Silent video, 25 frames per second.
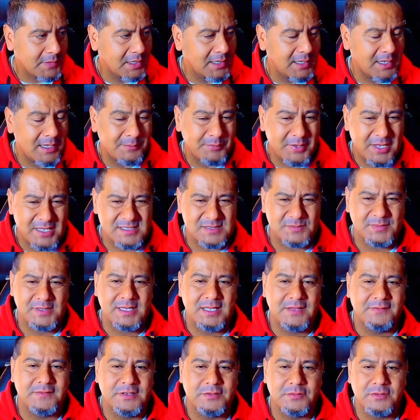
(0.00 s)
and possibly
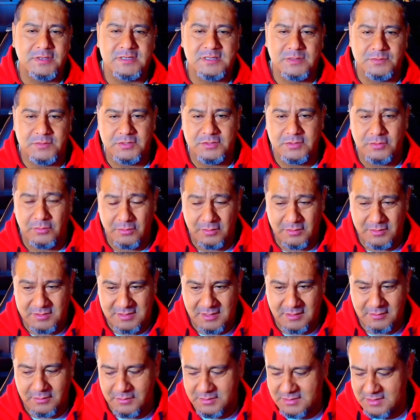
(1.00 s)
even doing some tutorials
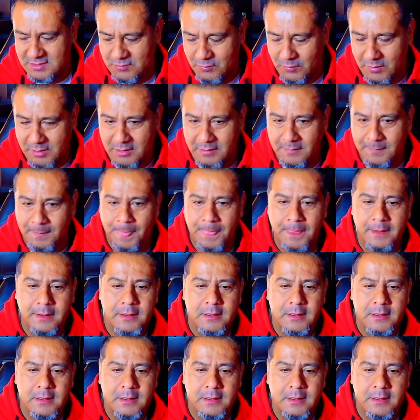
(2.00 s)
on those as well.